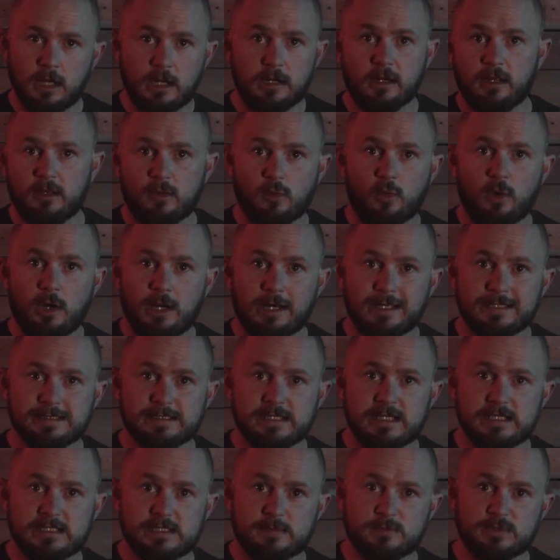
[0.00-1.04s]
another whiting
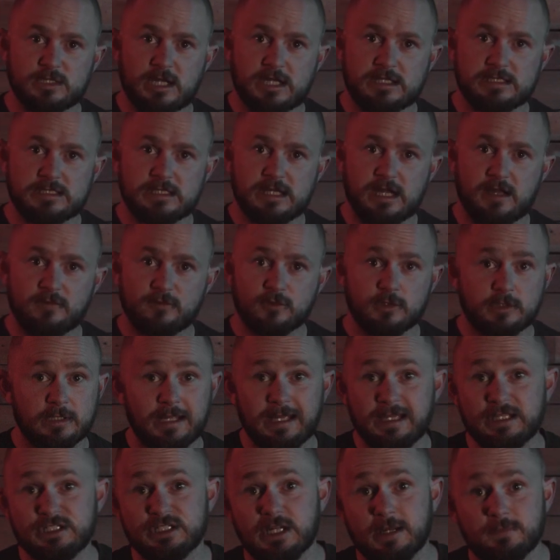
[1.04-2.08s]
sees him chasing after it and
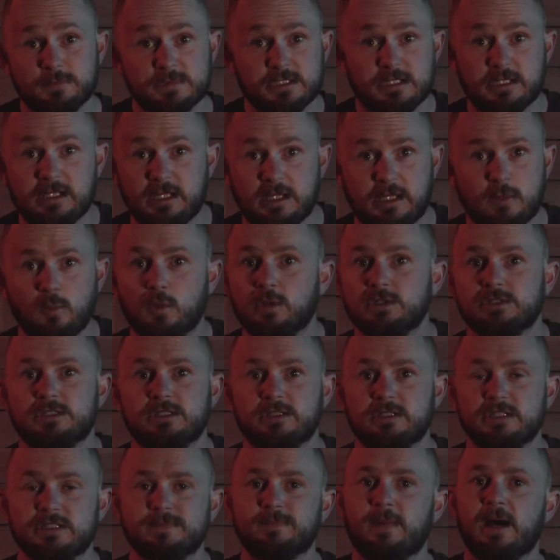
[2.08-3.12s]
he jumps in. He wants
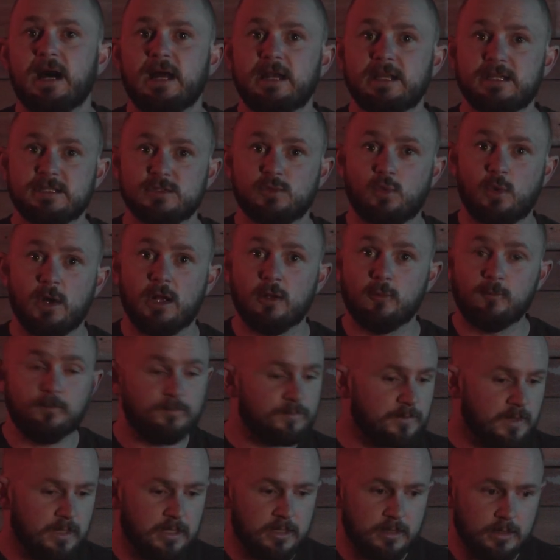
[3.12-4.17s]
in this party as well.
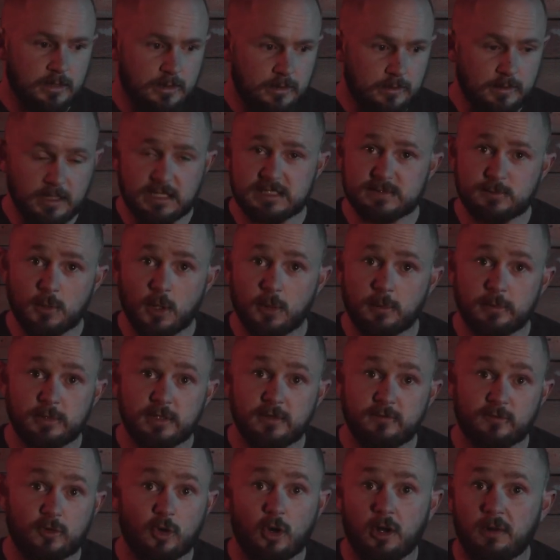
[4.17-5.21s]
Next moment
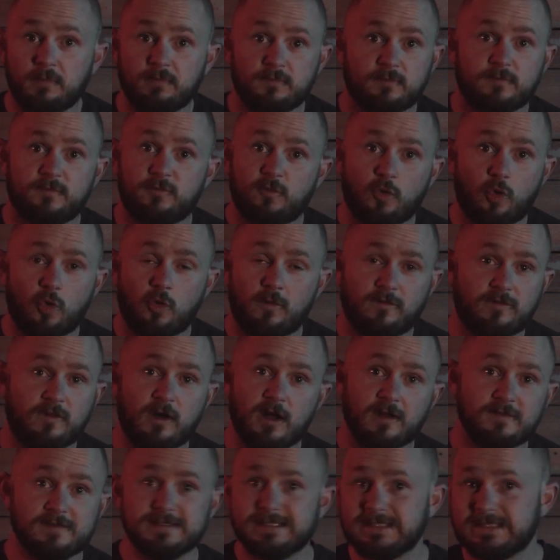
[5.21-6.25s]
you've got 4,
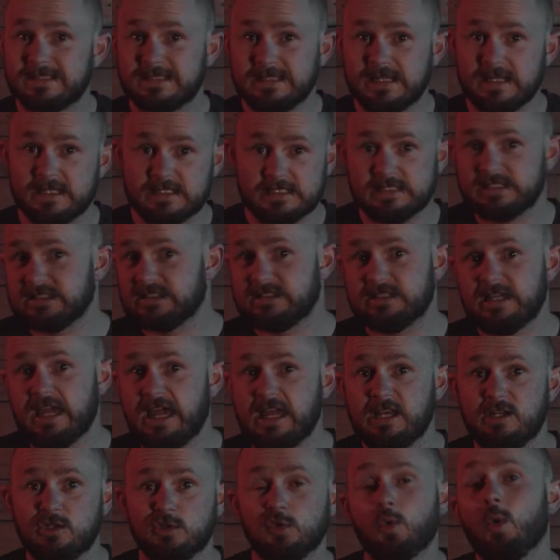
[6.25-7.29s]
5, 6,
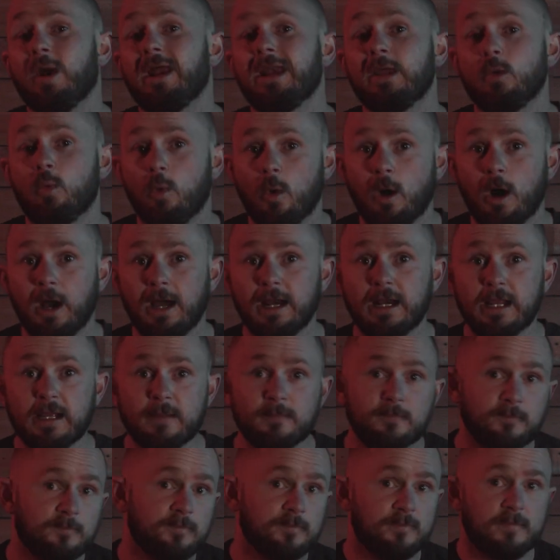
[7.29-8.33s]
10, 20
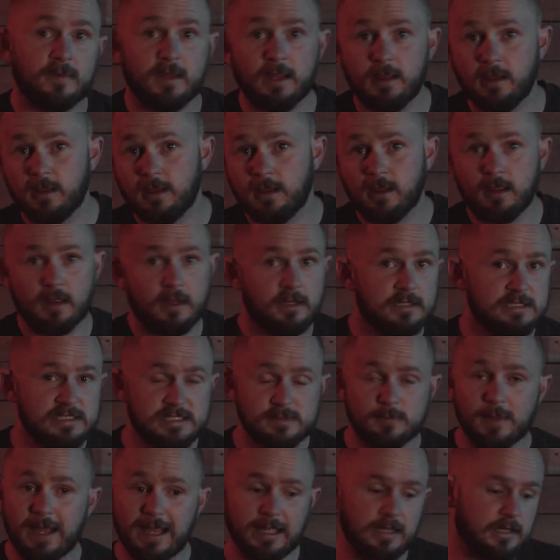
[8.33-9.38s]
whiting
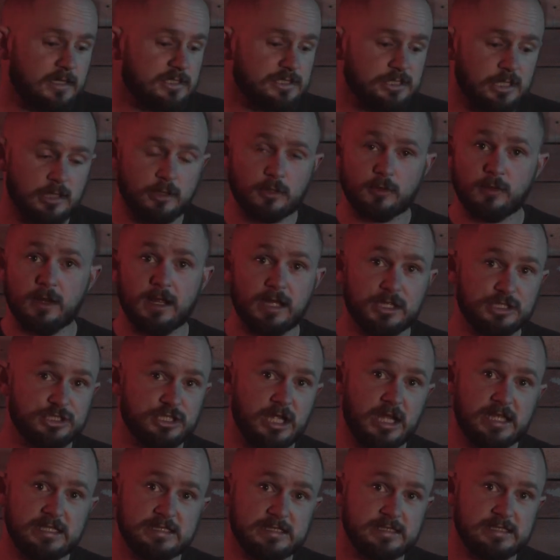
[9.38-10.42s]
smacking each other around,
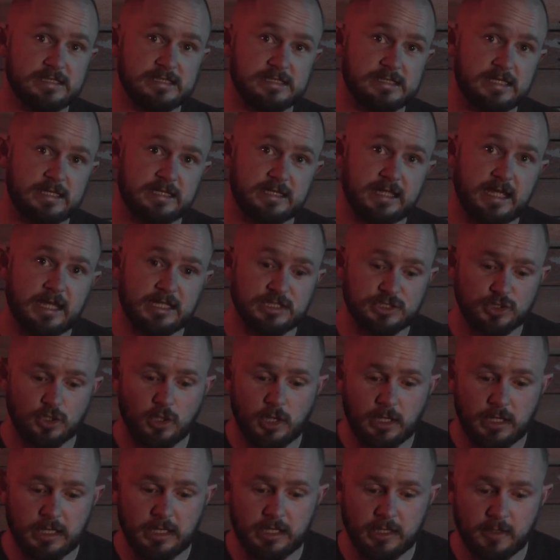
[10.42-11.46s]
chasing this thing down,
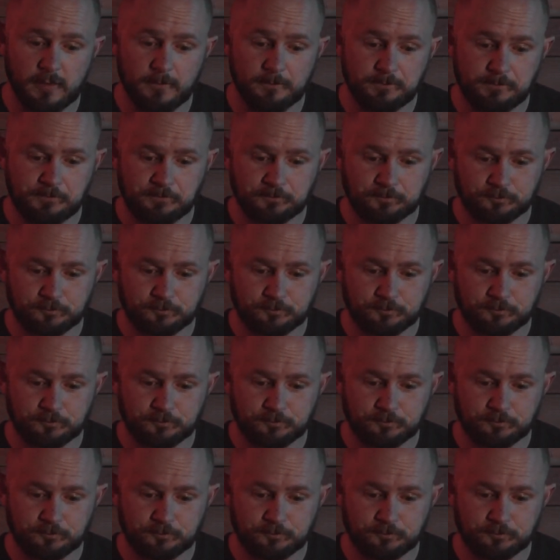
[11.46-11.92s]
trying to hit it.